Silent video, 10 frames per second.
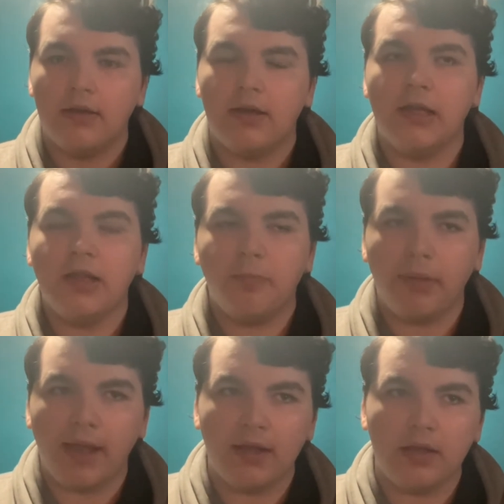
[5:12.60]
on the
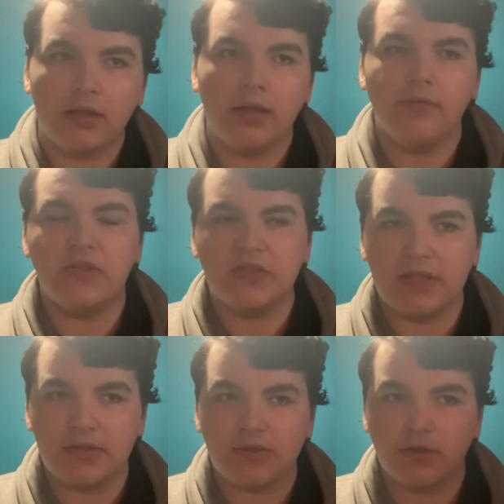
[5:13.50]
back of his
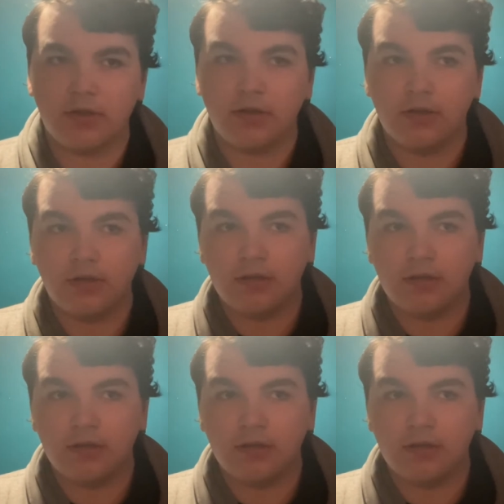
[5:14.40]
sister.